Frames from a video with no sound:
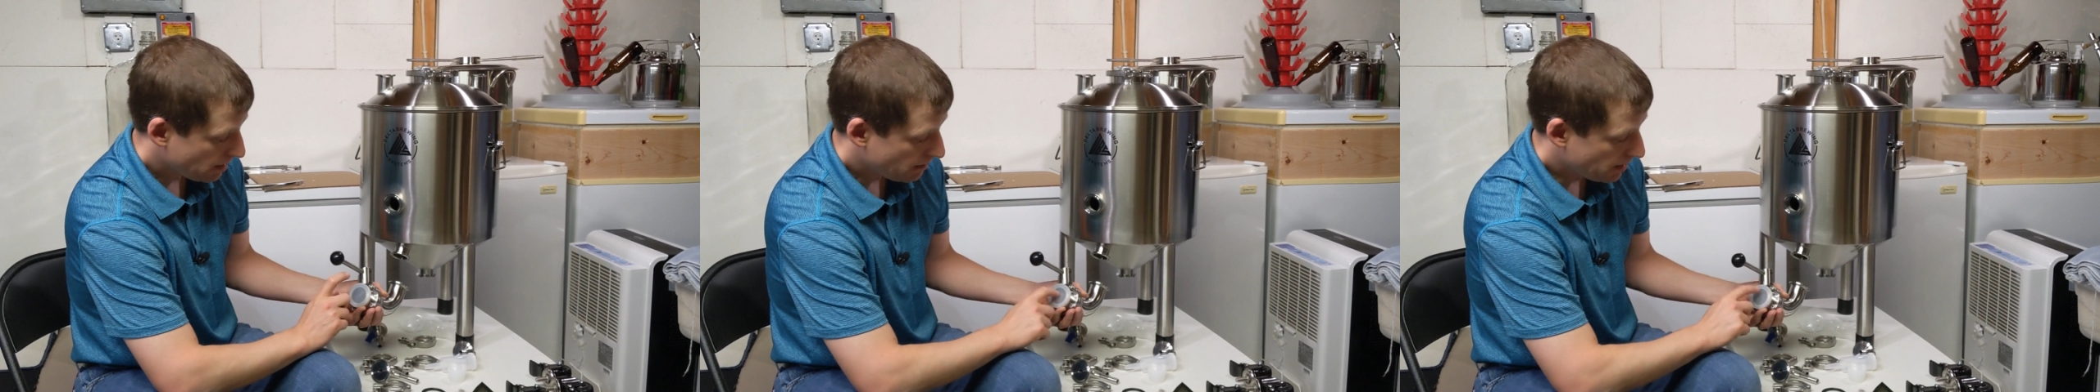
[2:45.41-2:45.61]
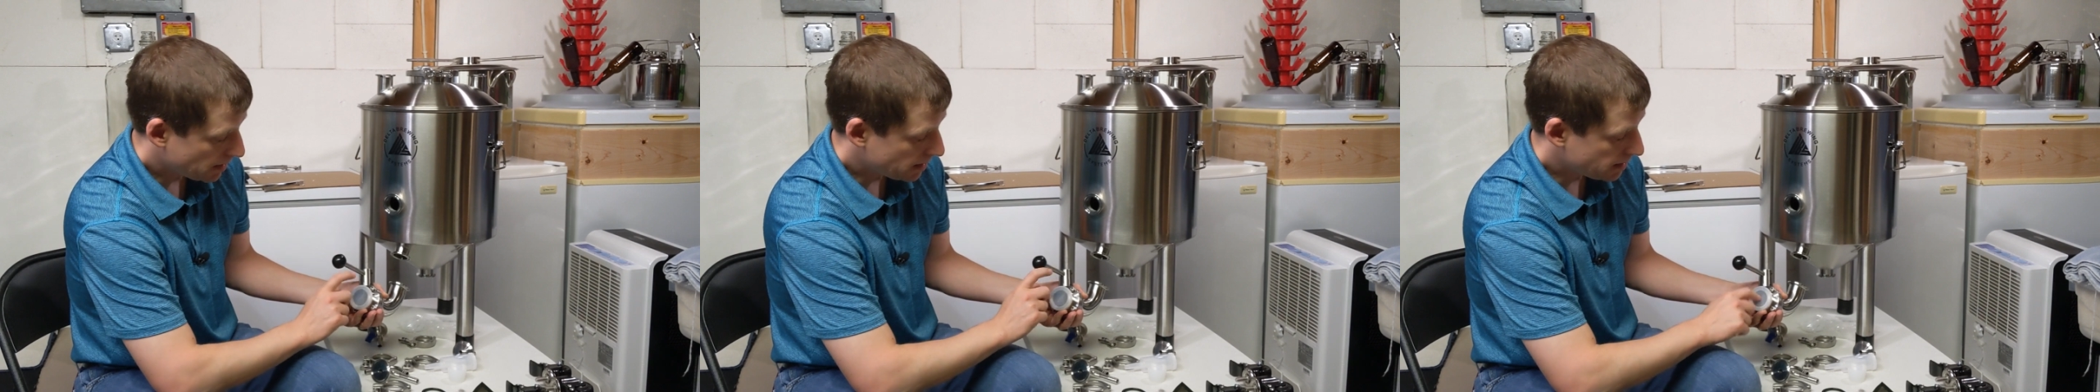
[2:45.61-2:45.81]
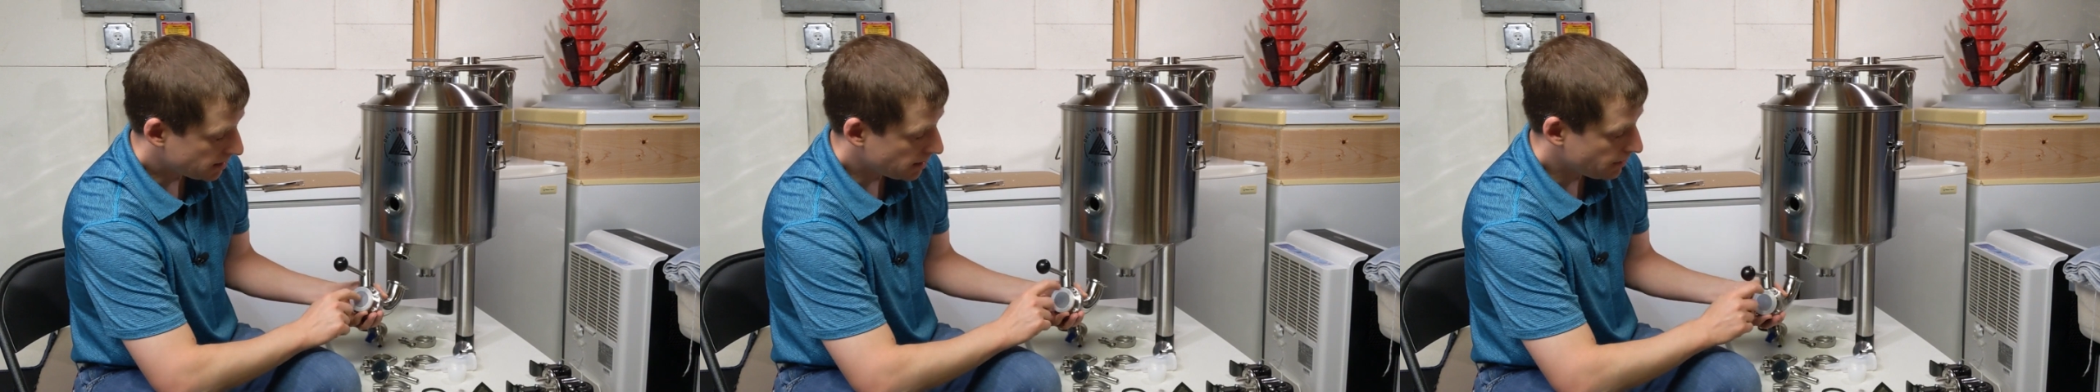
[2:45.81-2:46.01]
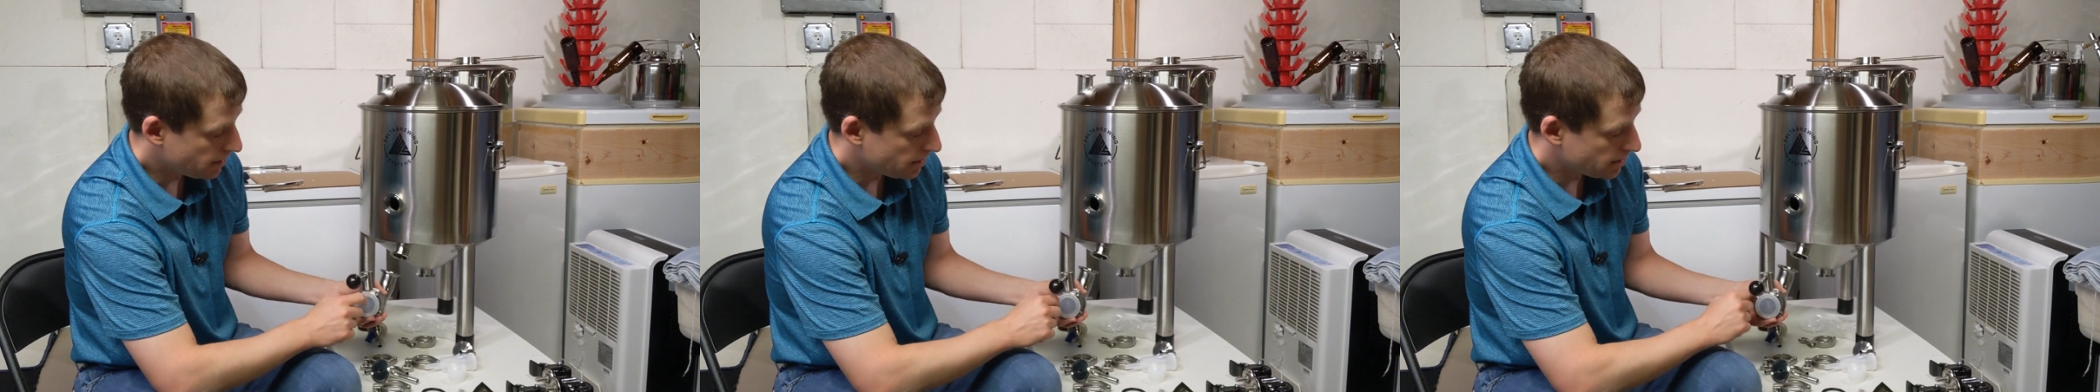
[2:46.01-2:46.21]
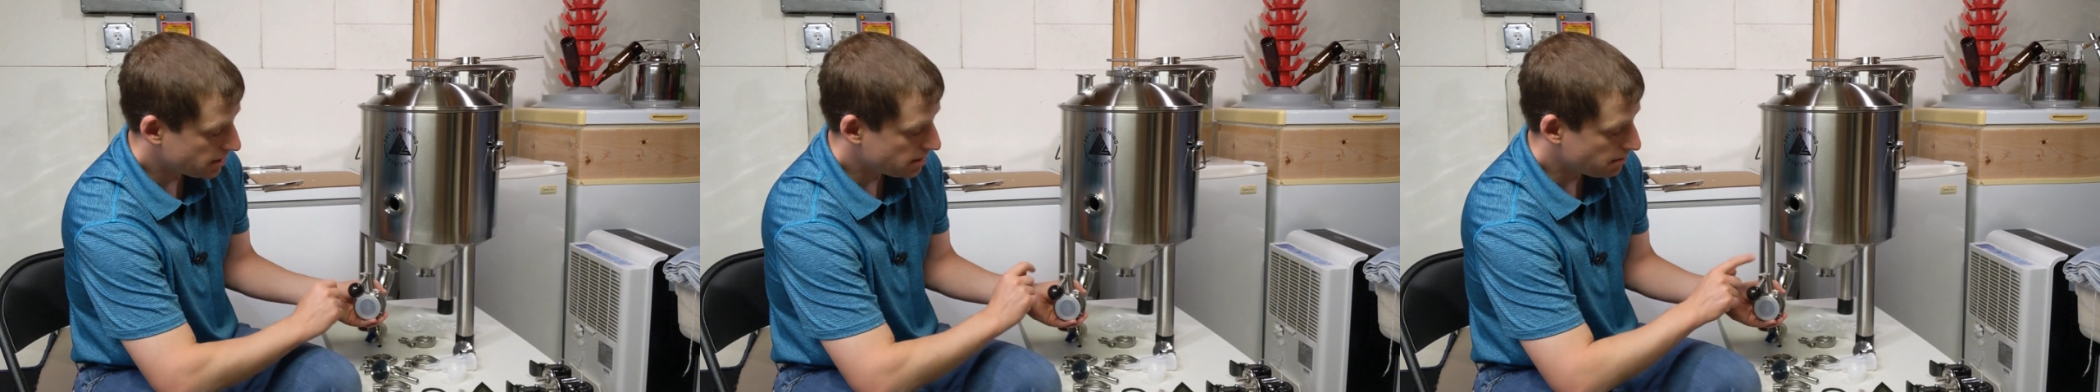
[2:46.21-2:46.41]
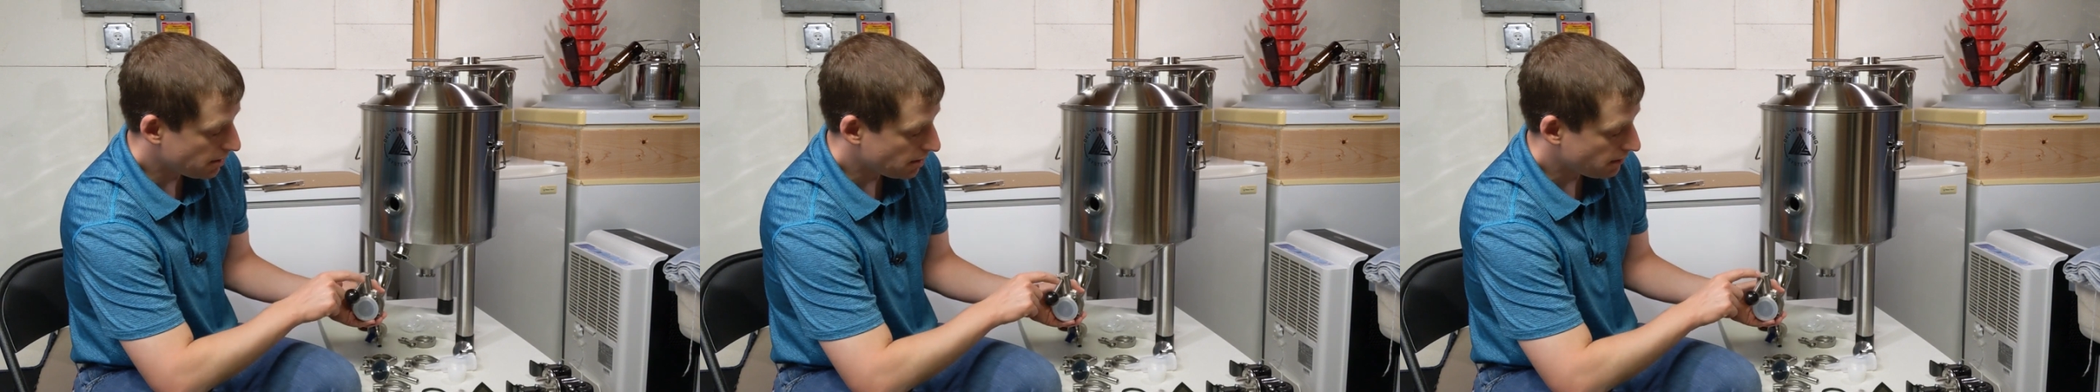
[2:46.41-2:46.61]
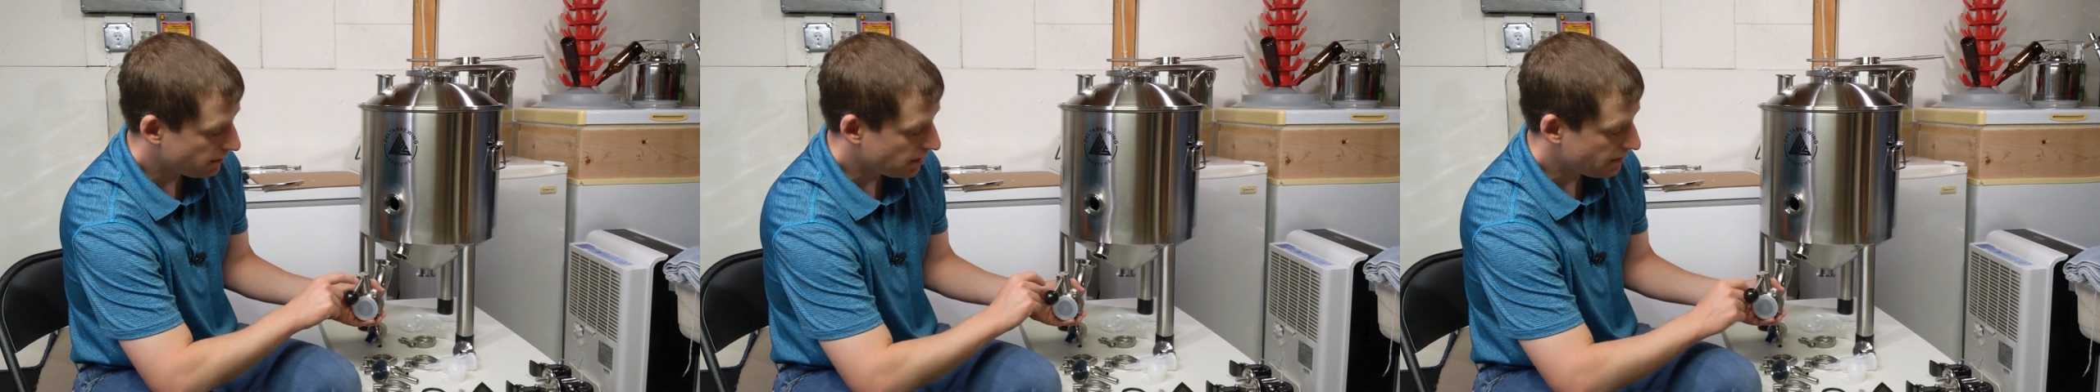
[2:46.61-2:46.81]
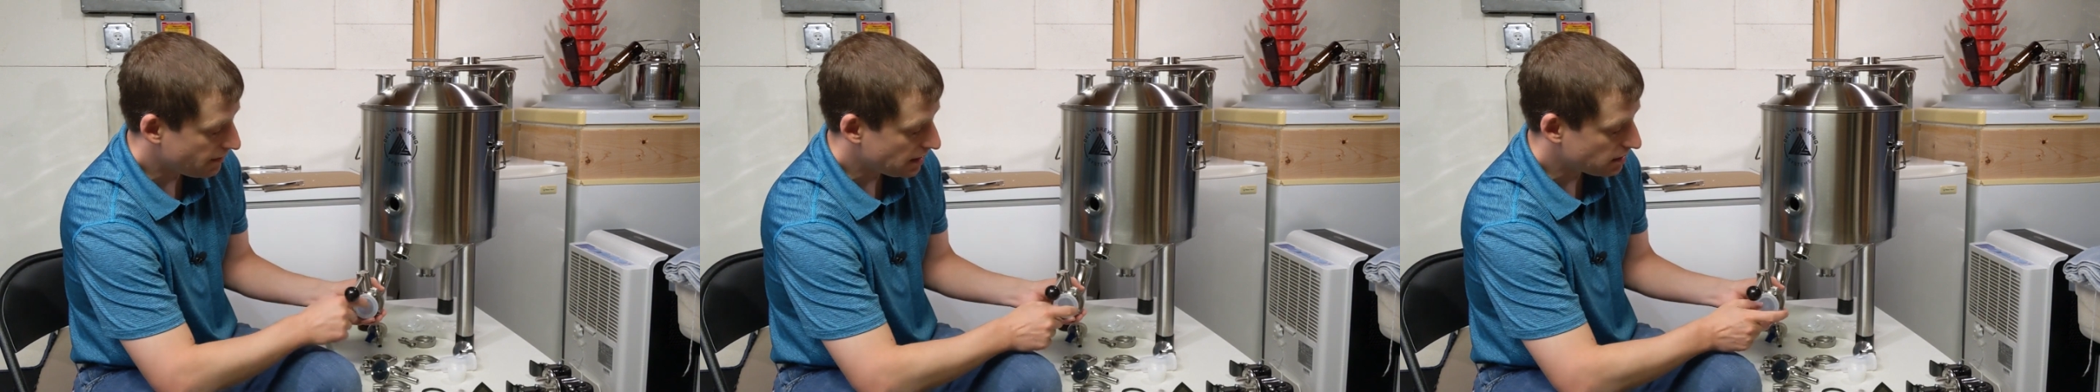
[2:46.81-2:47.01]
But considering this is the
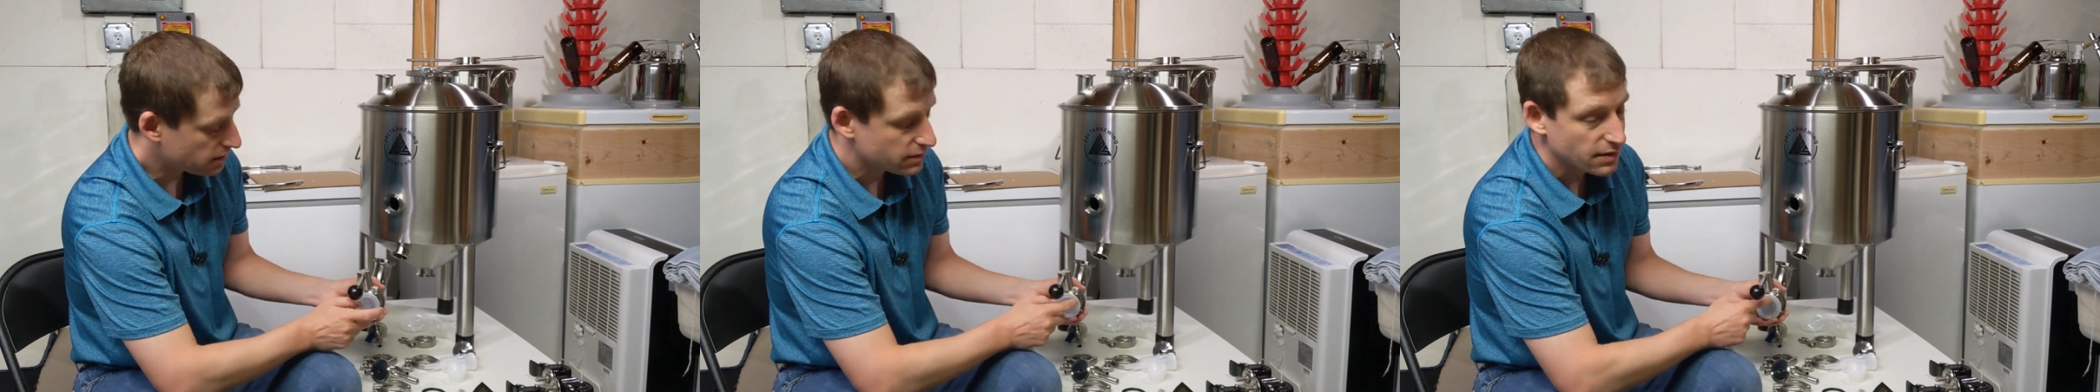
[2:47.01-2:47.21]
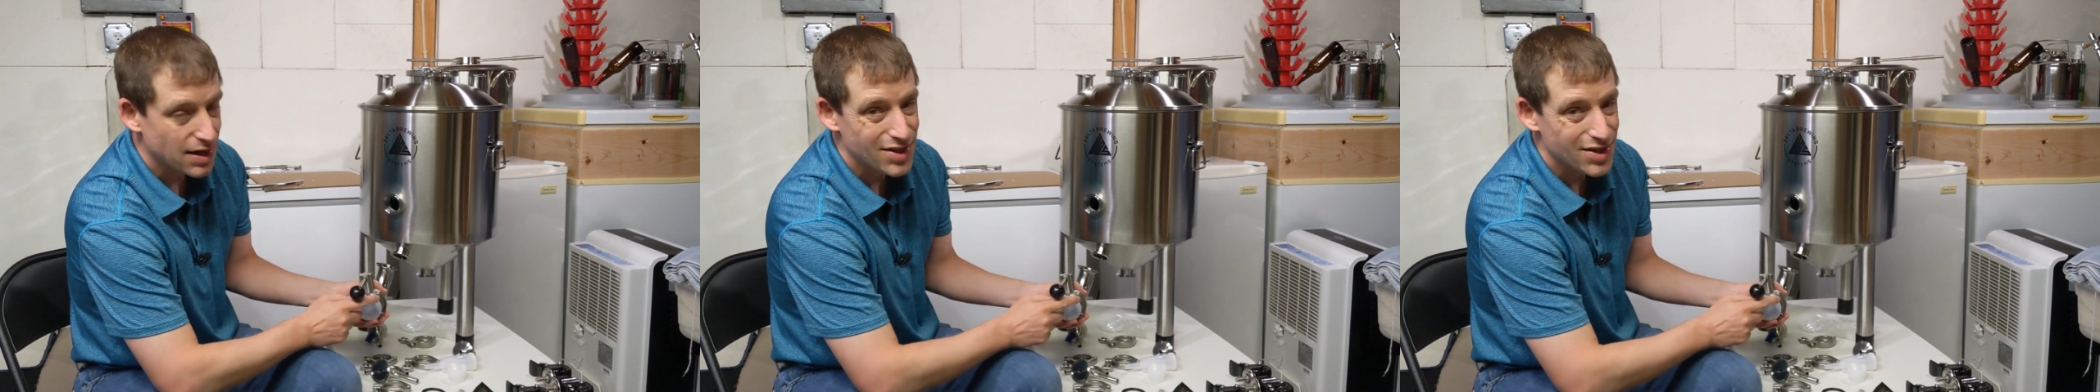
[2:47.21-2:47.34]
butterfly valve,